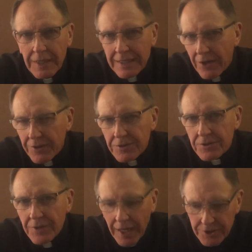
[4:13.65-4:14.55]
Now, this
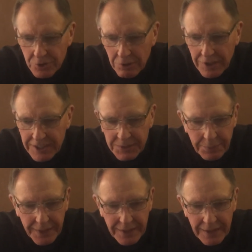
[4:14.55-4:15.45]
is not strictly
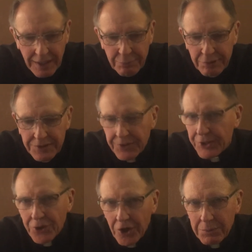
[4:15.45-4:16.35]
speaking a priestly
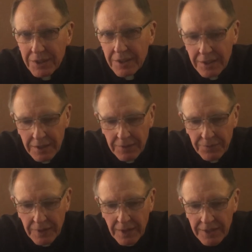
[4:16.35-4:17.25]
garment.
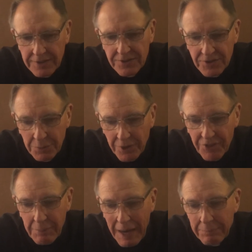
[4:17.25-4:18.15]
It's a symbol of
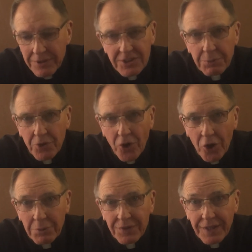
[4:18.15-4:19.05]
the baptismal
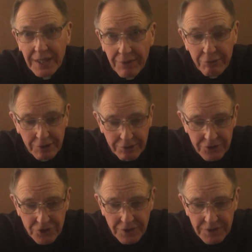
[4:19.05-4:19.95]
garment that every
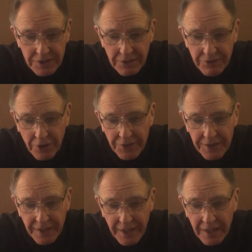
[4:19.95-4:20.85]
Christian is given on the
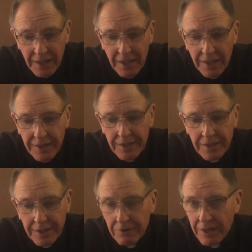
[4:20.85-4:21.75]
day
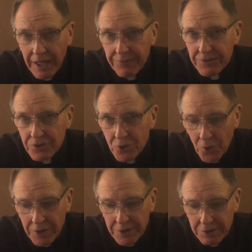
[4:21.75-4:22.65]
that their life is
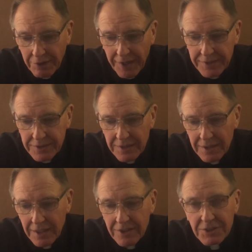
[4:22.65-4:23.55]
joined to Christ
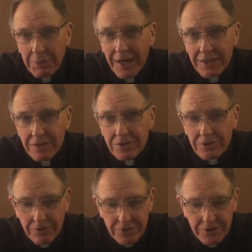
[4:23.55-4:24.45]
in his body, the
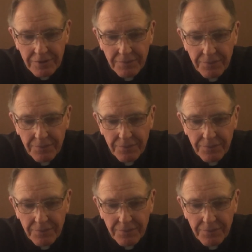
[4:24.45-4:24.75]
church.